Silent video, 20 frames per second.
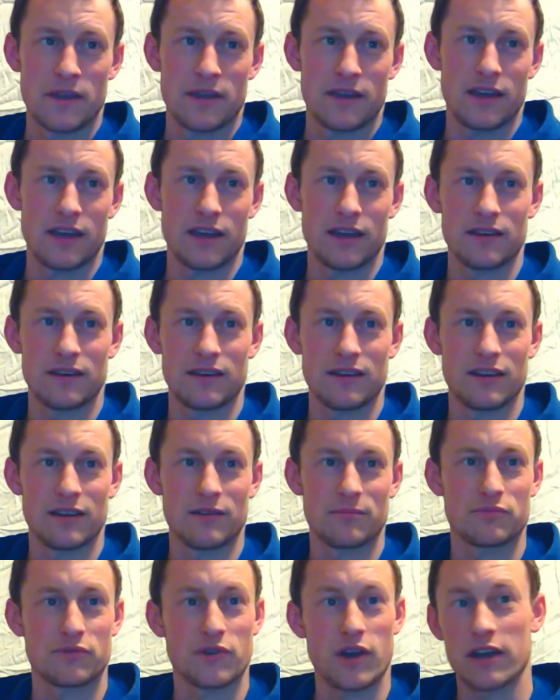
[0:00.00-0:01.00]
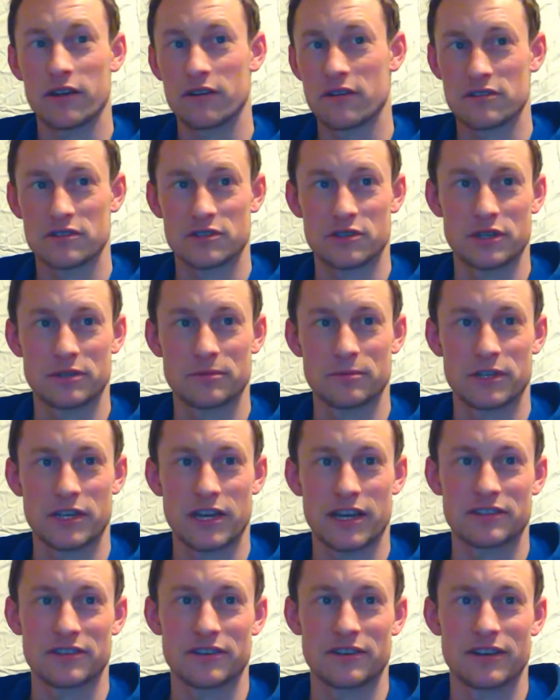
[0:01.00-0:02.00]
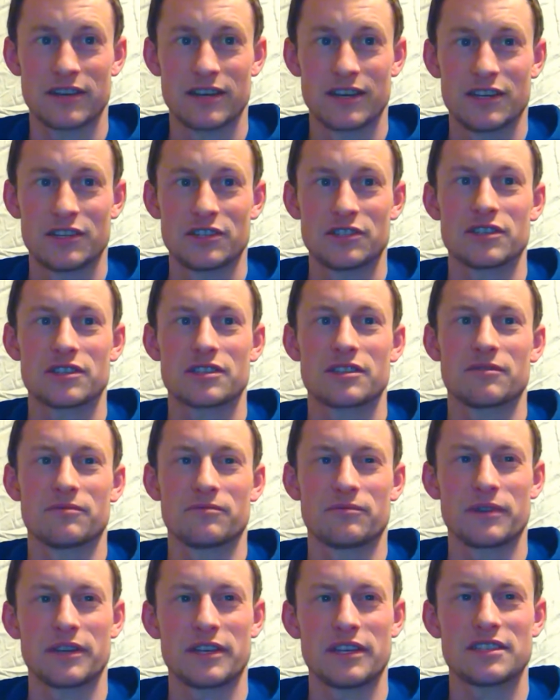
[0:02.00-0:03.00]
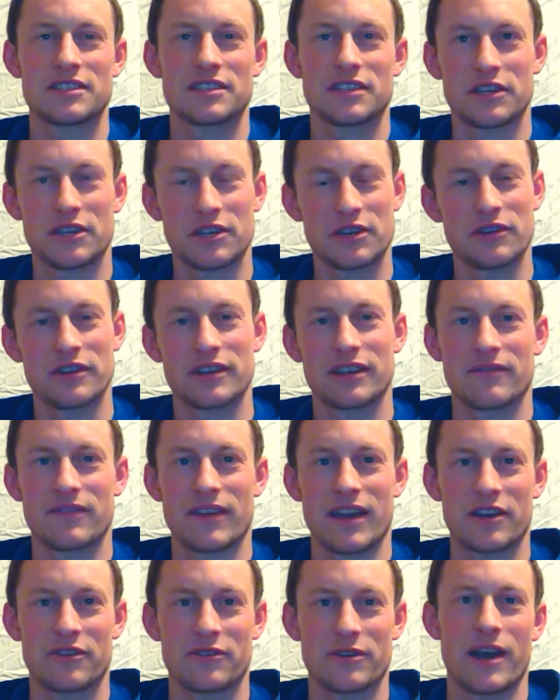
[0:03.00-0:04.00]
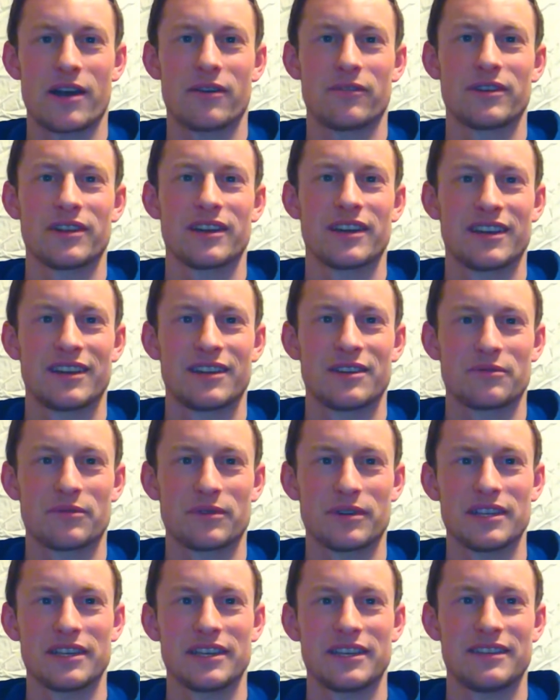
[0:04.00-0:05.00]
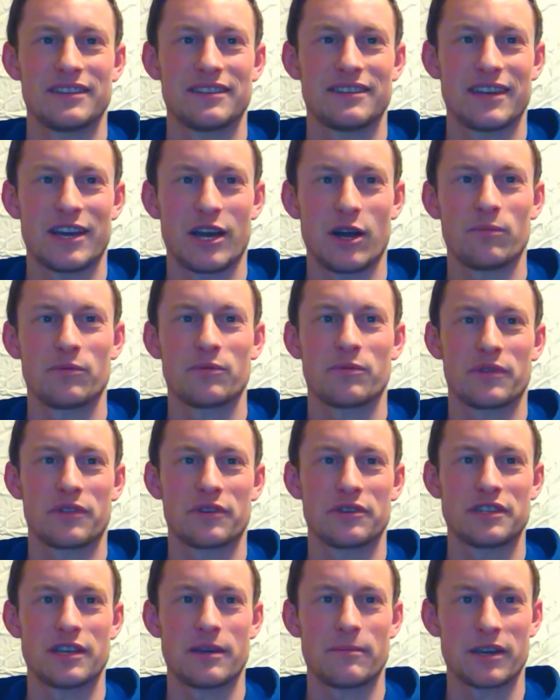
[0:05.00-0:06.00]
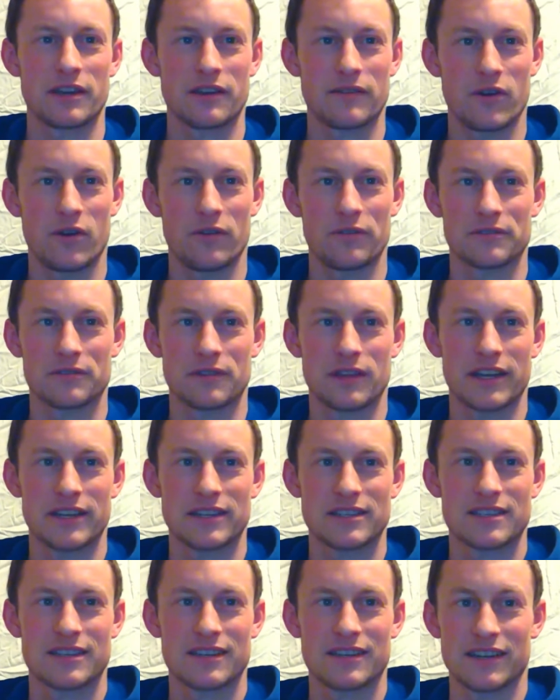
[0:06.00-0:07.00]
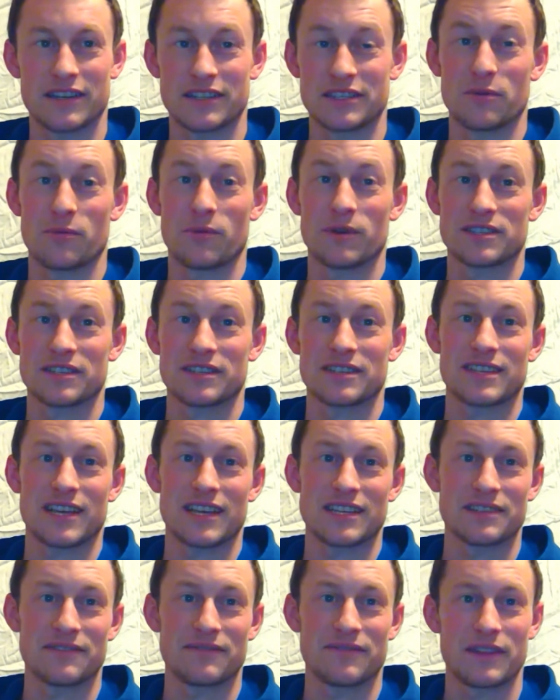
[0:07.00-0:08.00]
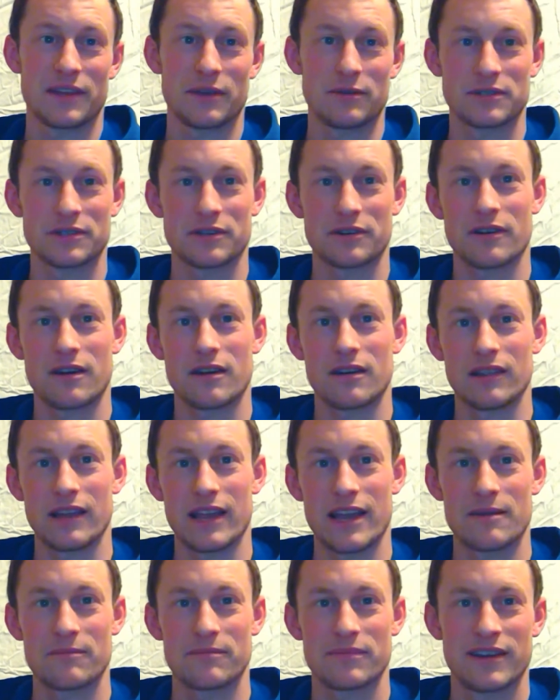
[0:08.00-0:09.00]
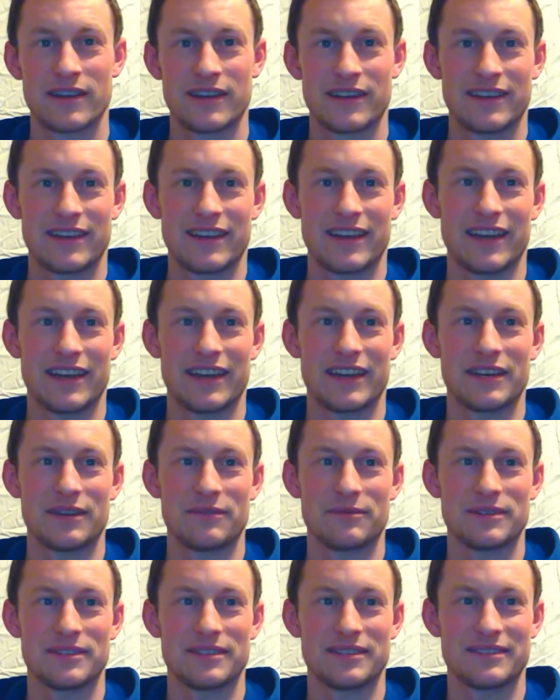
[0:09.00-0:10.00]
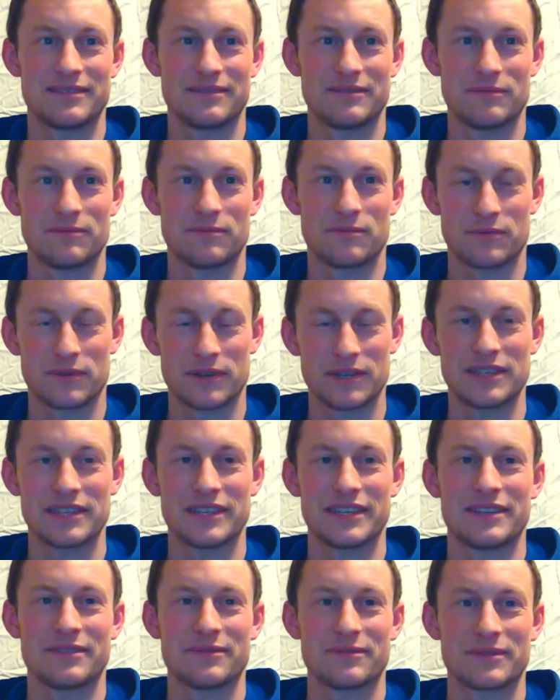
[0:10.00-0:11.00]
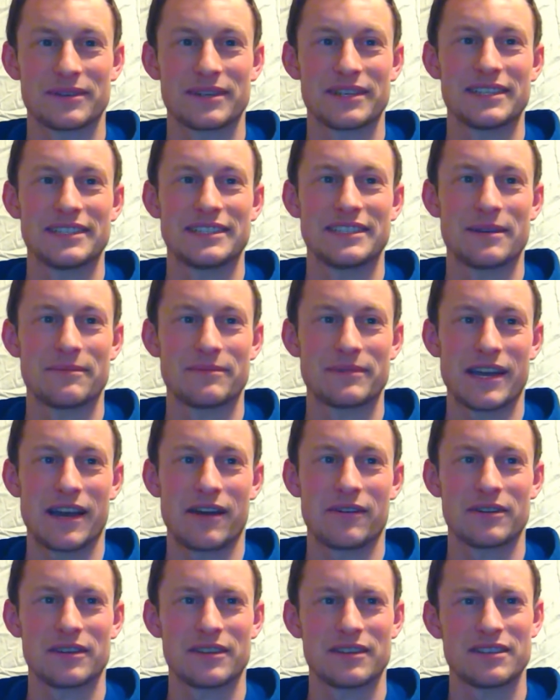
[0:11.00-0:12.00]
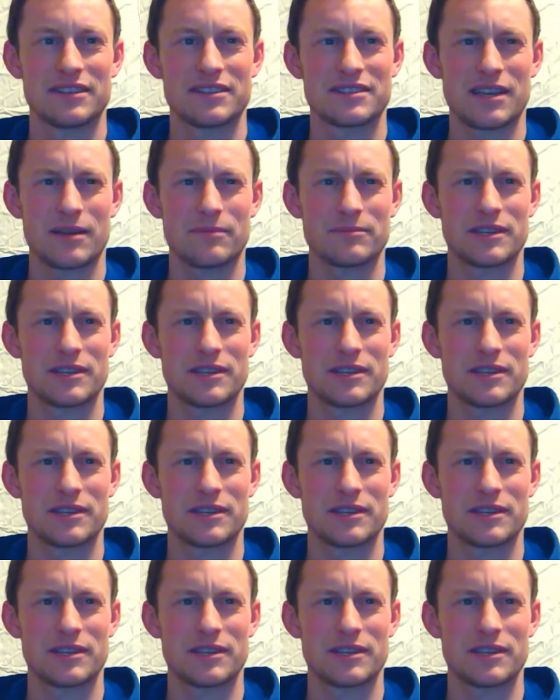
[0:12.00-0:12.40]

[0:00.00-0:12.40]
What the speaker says: And prior to the surge protector, just the re-securing of that ground really helped with the dimming of all their lights, because it was excessive. They would turn on a lamp and it would really dim down, and some